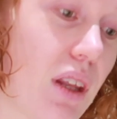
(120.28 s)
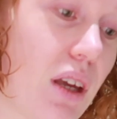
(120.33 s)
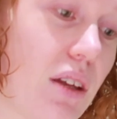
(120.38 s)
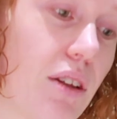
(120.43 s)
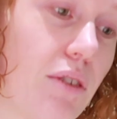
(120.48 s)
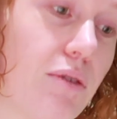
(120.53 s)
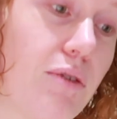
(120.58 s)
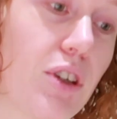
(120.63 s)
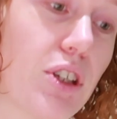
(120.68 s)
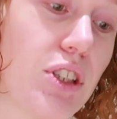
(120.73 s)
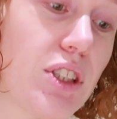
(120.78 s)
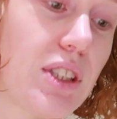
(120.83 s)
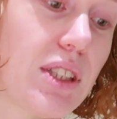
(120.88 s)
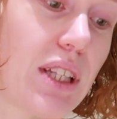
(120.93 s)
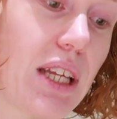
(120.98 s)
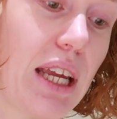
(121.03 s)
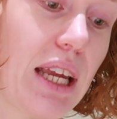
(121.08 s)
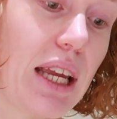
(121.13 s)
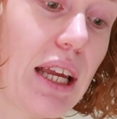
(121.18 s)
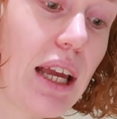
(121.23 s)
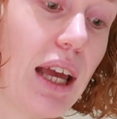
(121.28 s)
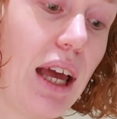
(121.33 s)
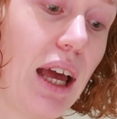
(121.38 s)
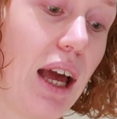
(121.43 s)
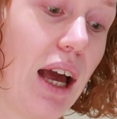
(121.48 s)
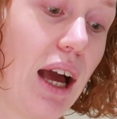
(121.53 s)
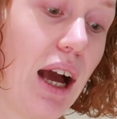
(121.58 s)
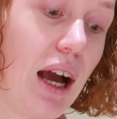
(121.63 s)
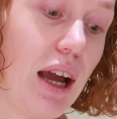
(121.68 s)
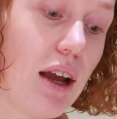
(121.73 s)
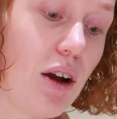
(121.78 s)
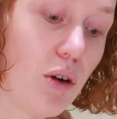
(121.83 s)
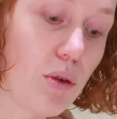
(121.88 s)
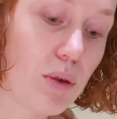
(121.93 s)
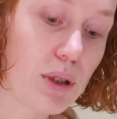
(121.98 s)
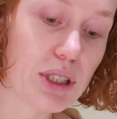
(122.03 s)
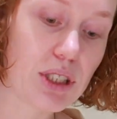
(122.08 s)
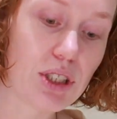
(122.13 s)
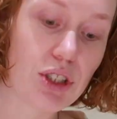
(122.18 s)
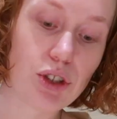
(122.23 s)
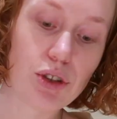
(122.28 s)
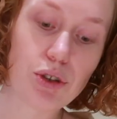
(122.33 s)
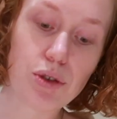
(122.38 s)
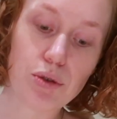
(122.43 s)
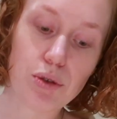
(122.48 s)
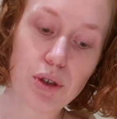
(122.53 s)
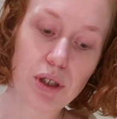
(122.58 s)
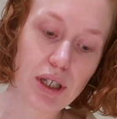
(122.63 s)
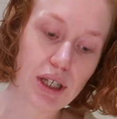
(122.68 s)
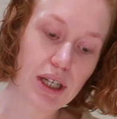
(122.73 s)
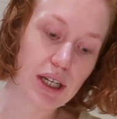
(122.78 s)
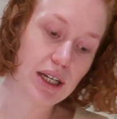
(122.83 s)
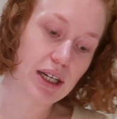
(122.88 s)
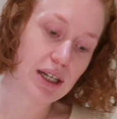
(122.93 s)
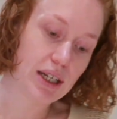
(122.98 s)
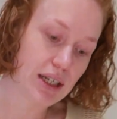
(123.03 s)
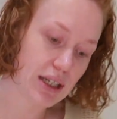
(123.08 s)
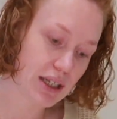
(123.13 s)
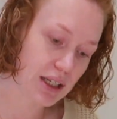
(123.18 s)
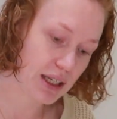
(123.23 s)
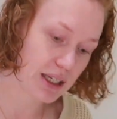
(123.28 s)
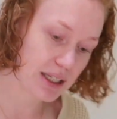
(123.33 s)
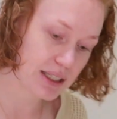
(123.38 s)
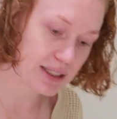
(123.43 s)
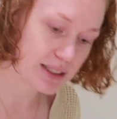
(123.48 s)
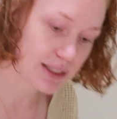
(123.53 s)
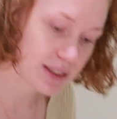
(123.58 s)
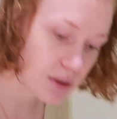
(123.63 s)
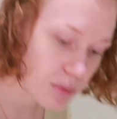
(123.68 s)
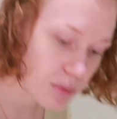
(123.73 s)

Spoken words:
The first thing I always do is